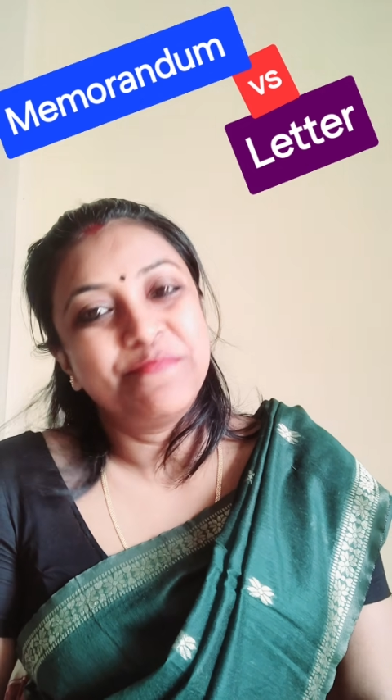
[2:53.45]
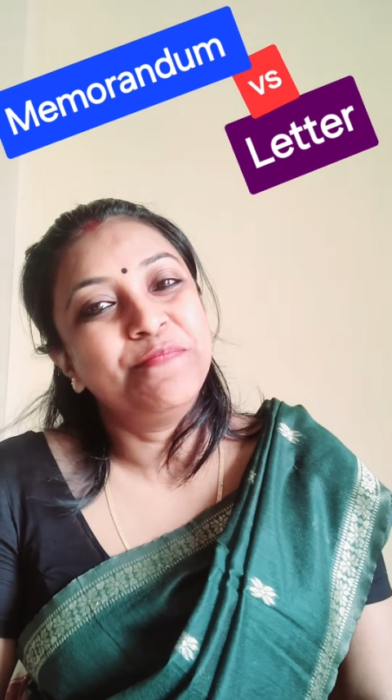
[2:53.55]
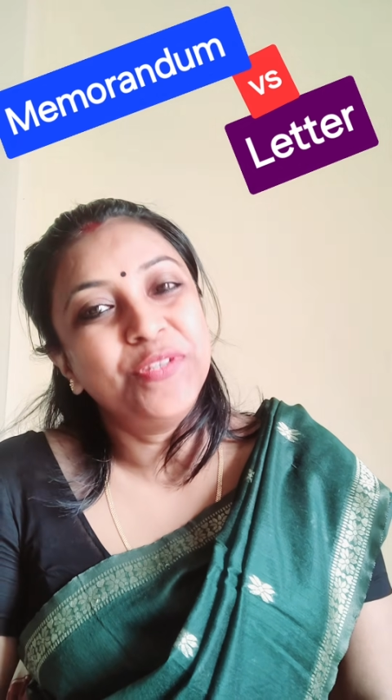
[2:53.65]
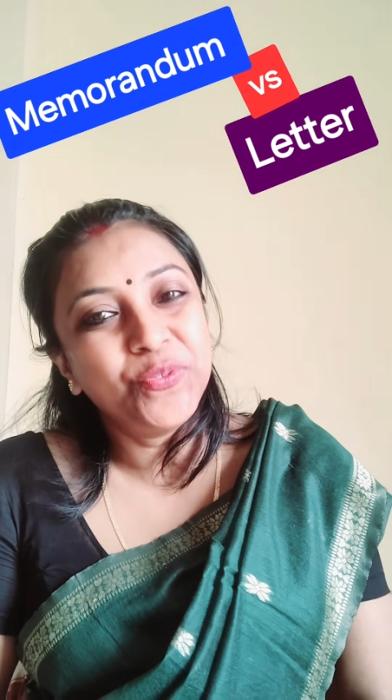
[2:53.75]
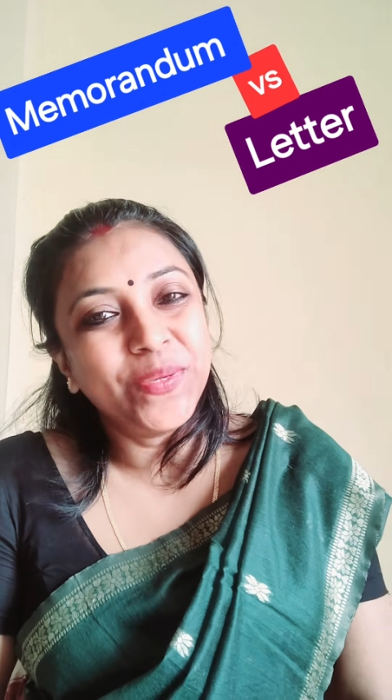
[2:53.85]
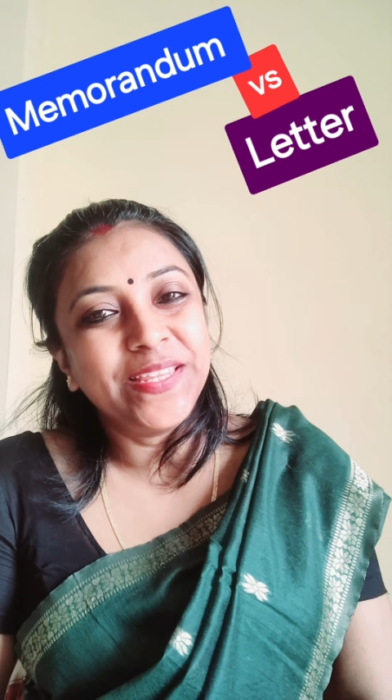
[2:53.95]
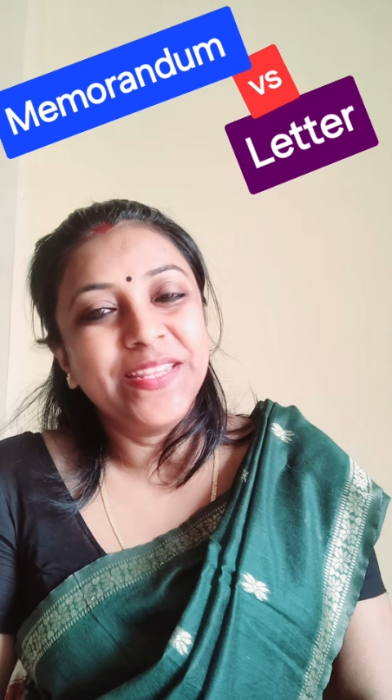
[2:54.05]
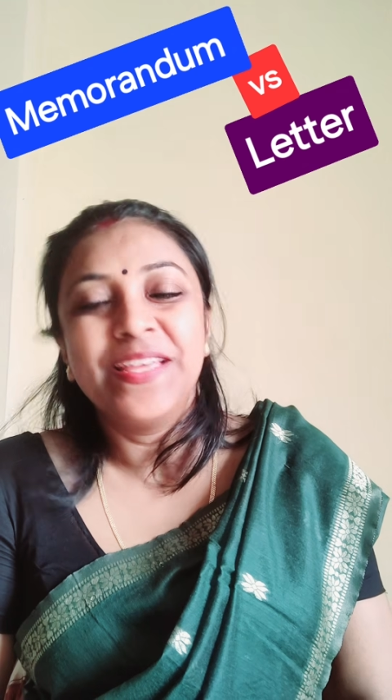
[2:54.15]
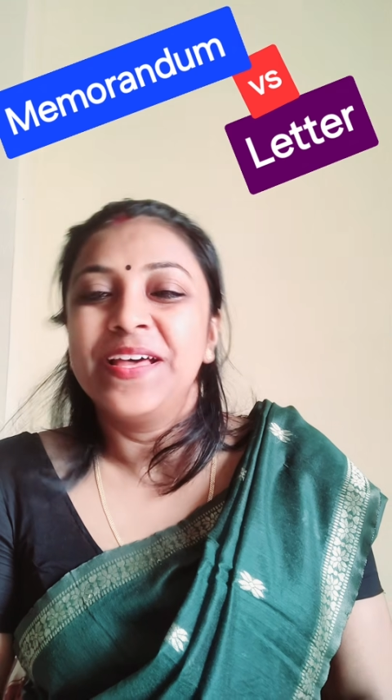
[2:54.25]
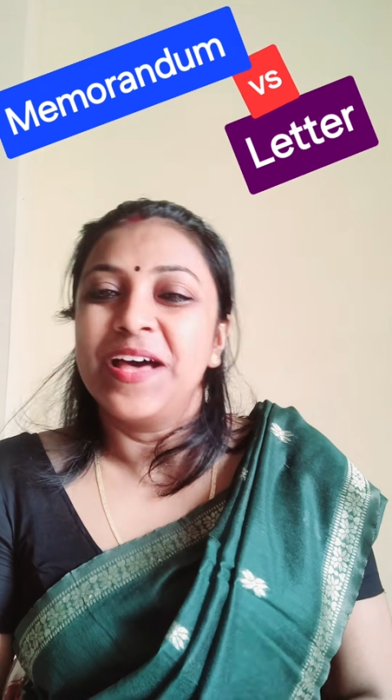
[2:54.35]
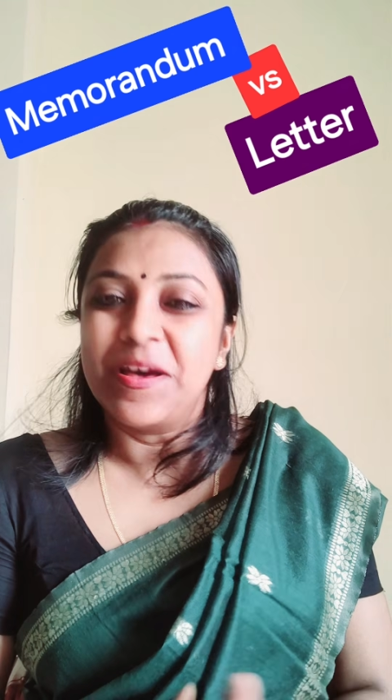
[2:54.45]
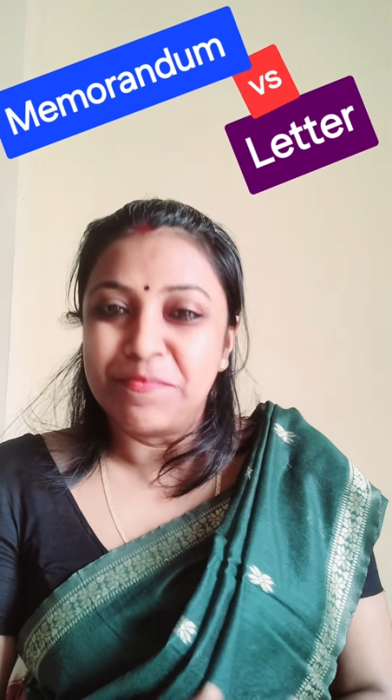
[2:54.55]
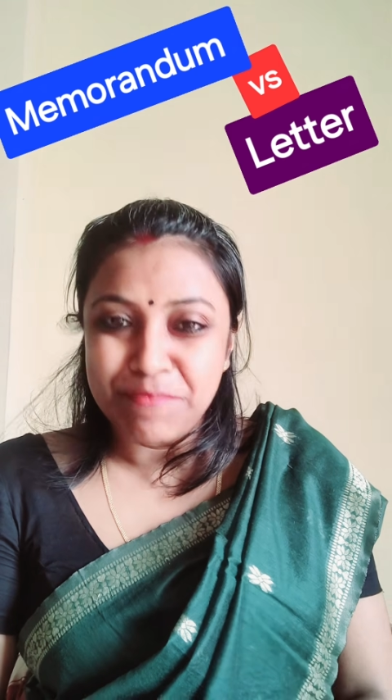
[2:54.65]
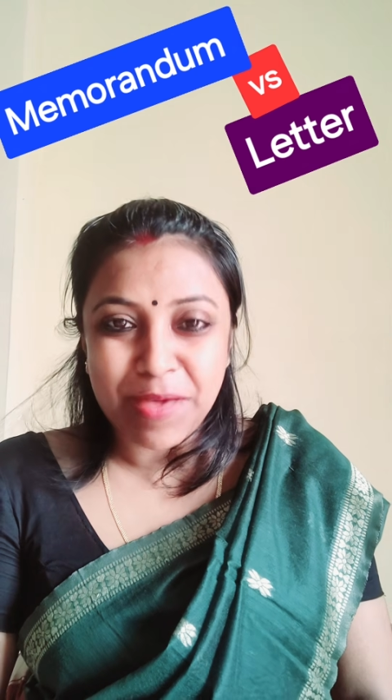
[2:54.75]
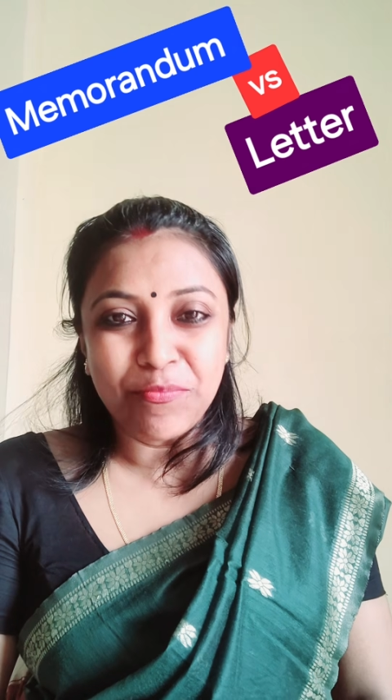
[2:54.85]
between a
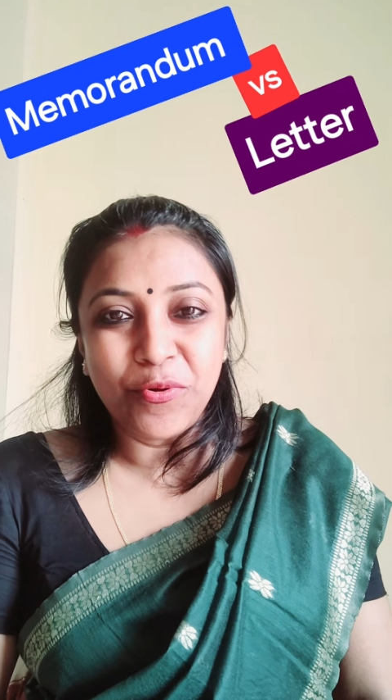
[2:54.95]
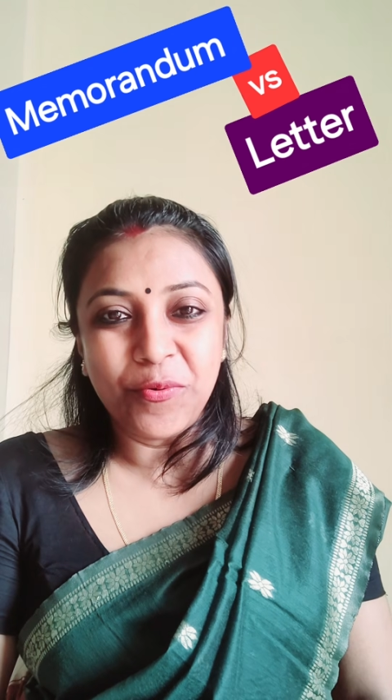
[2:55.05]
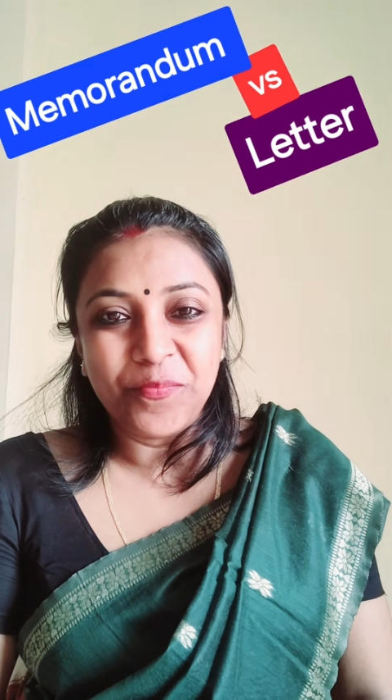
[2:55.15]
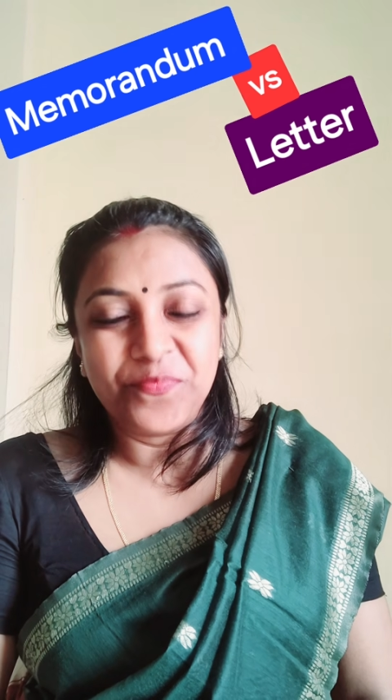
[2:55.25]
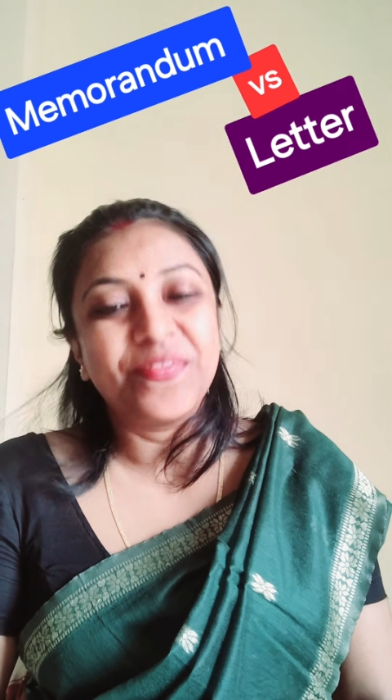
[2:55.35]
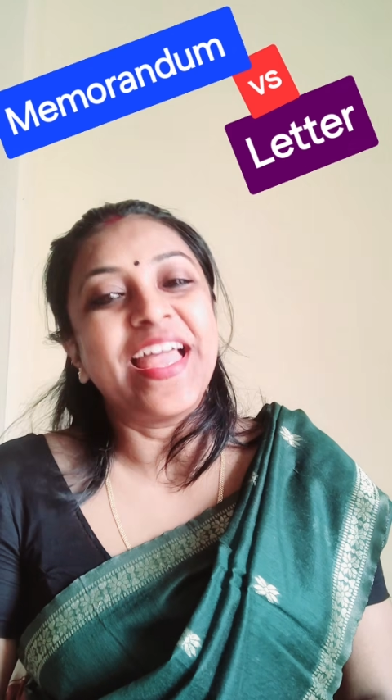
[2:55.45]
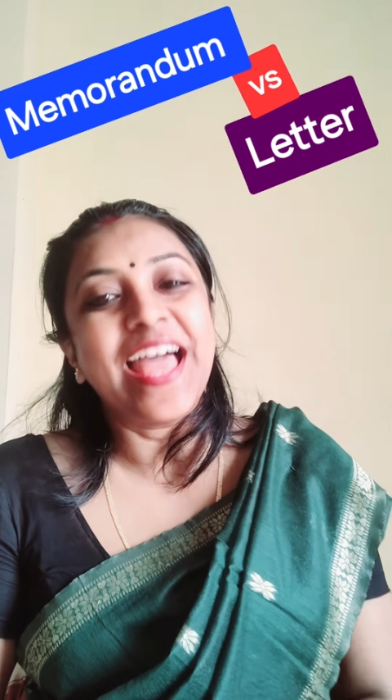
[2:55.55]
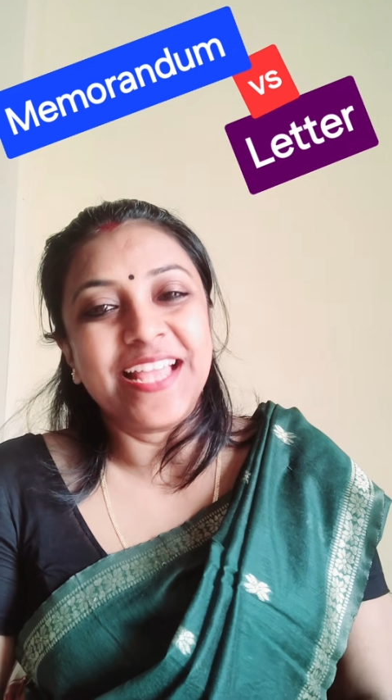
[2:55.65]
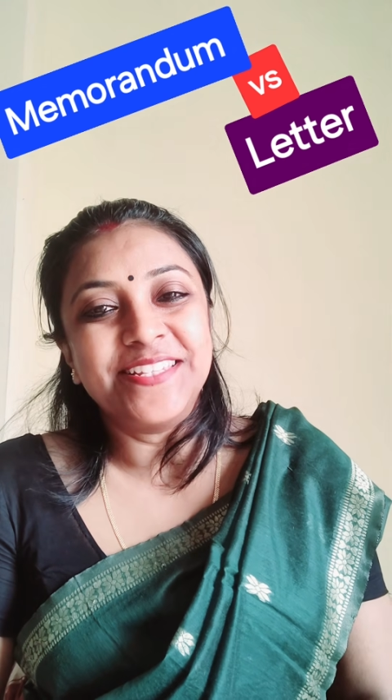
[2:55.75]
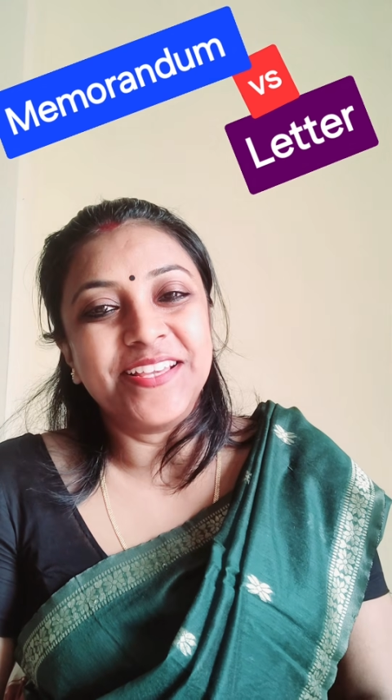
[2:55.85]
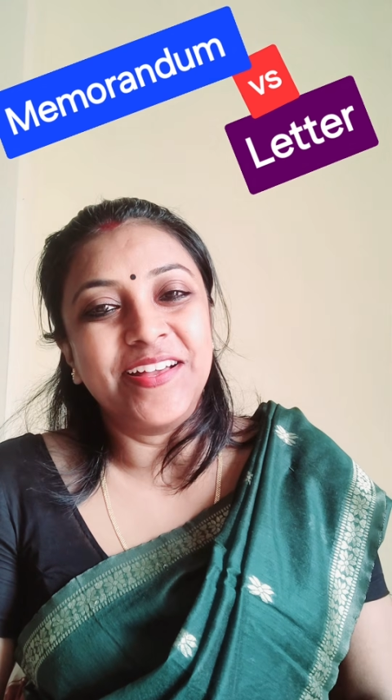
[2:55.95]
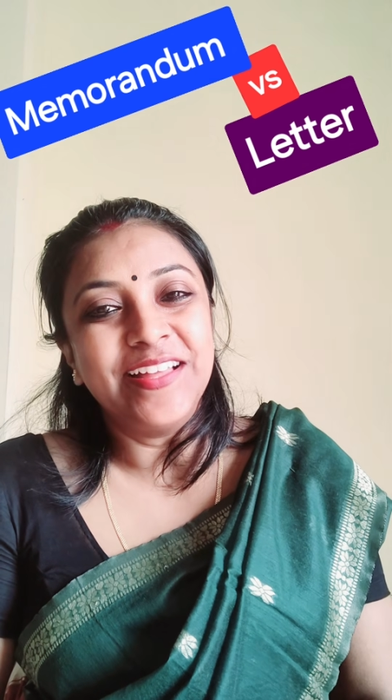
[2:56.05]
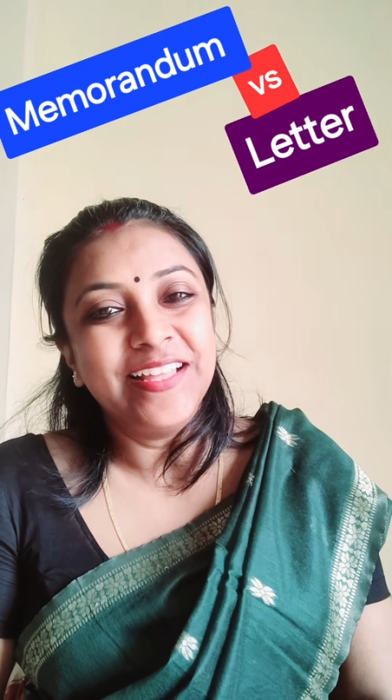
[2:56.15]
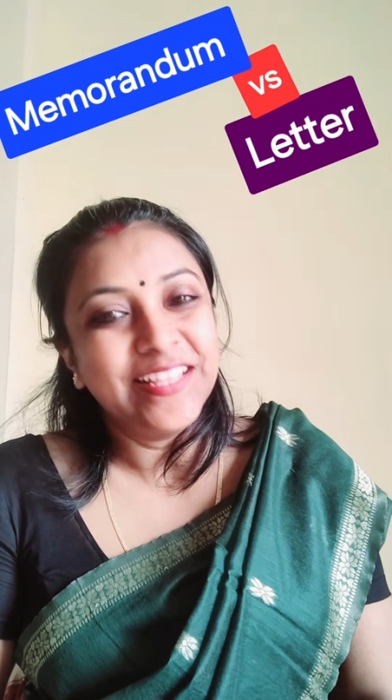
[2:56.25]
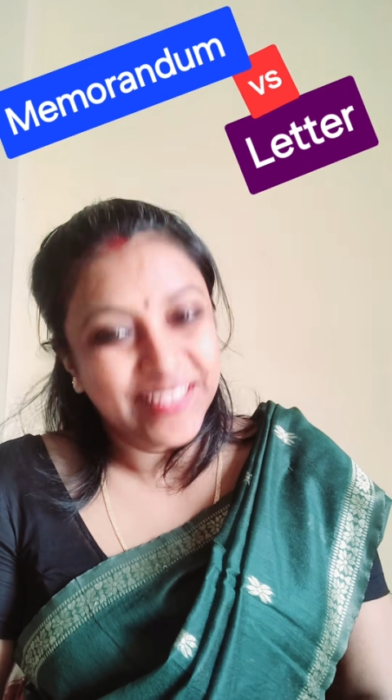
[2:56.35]
memo and a
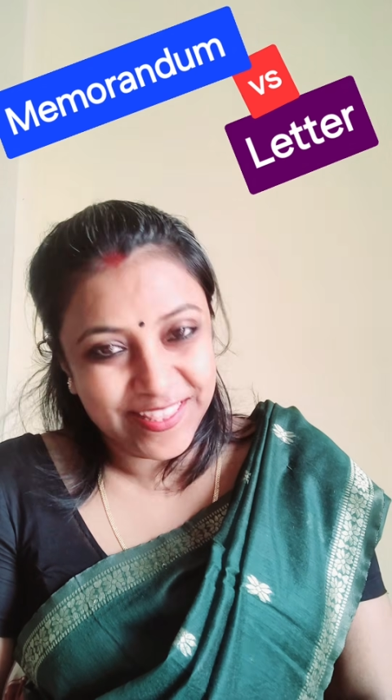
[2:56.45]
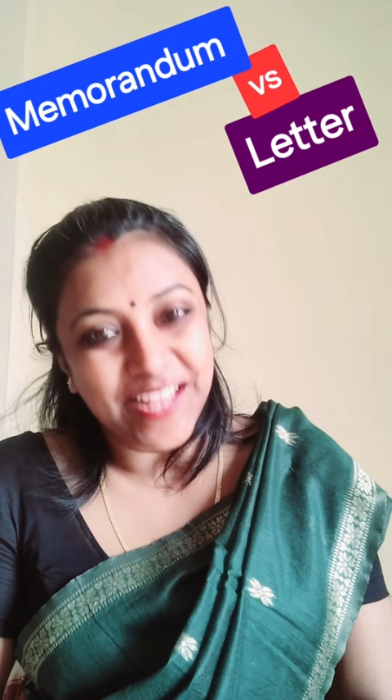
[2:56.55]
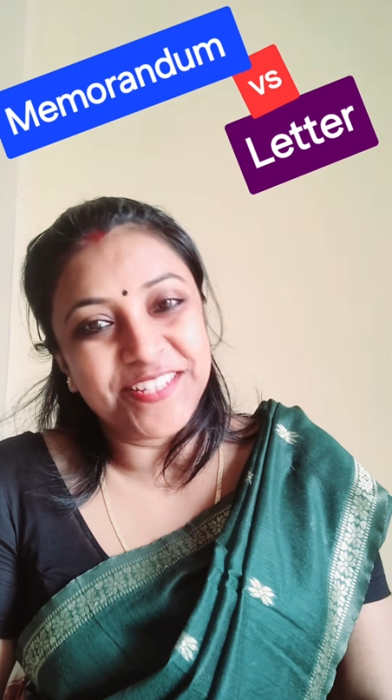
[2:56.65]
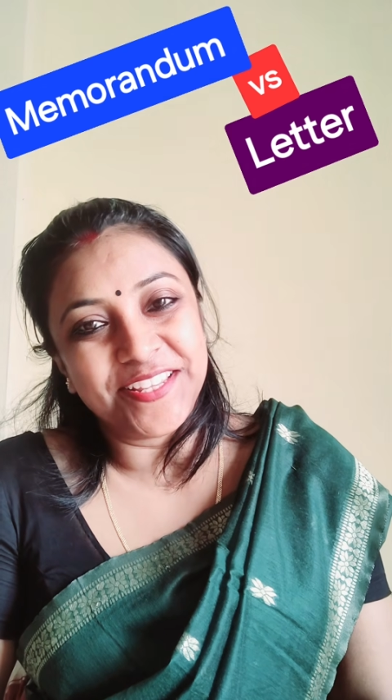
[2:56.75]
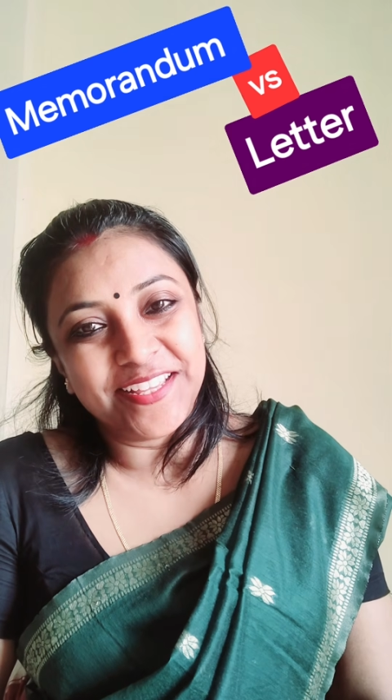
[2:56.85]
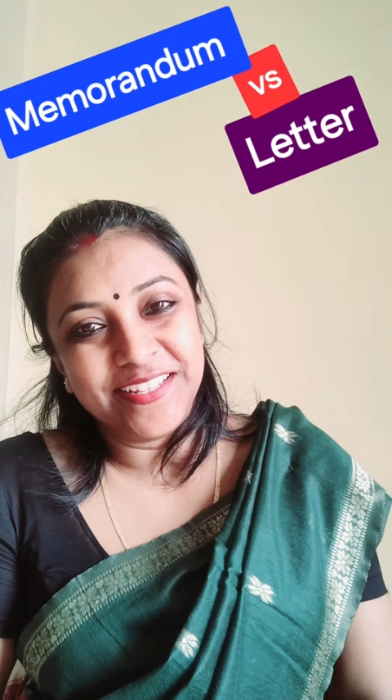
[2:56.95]
letter.